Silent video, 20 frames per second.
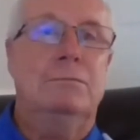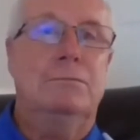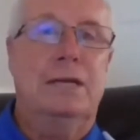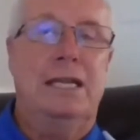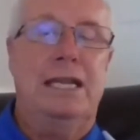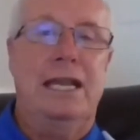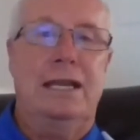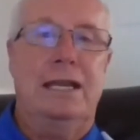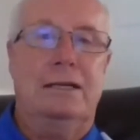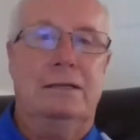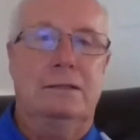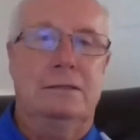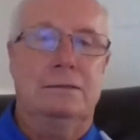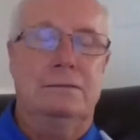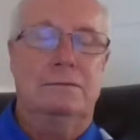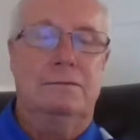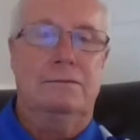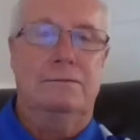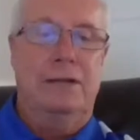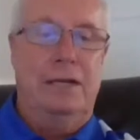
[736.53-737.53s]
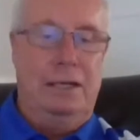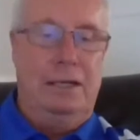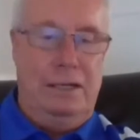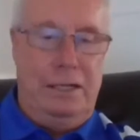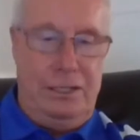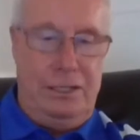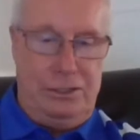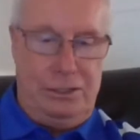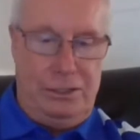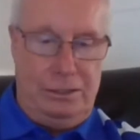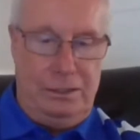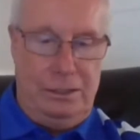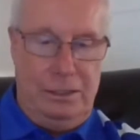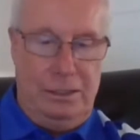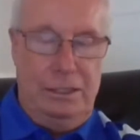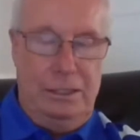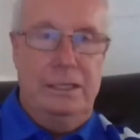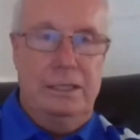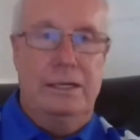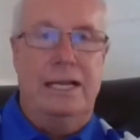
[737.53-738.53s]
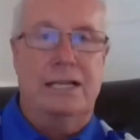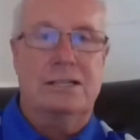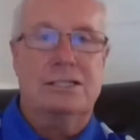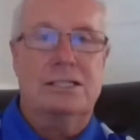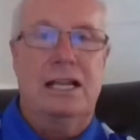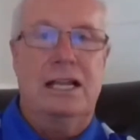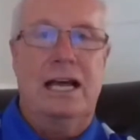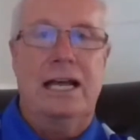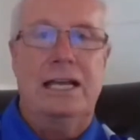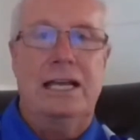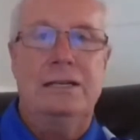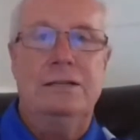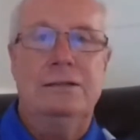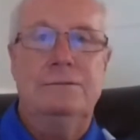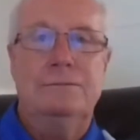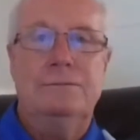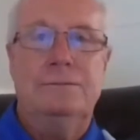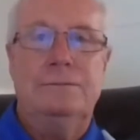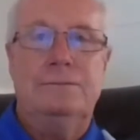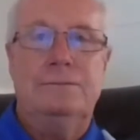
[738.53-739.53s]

mechanical ventilation. Next slide.